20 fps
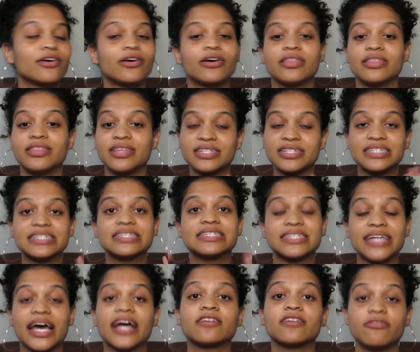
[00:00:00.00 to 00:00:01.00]
this
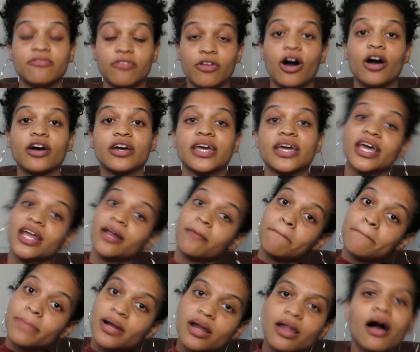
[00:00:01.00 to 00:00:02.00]
exact vlog in
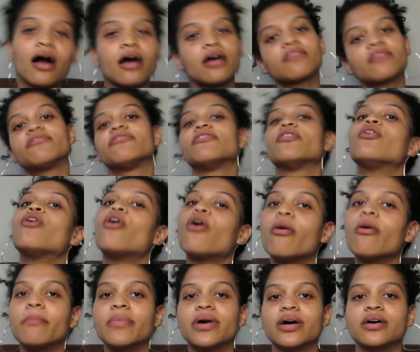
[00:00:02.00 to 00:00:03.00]
blog
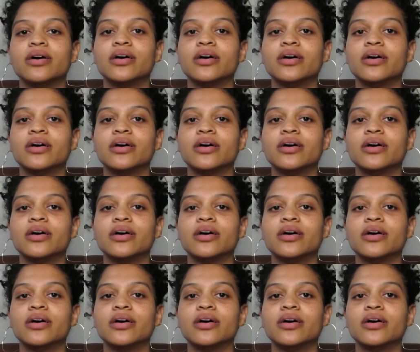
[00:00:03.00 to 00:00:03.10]
form,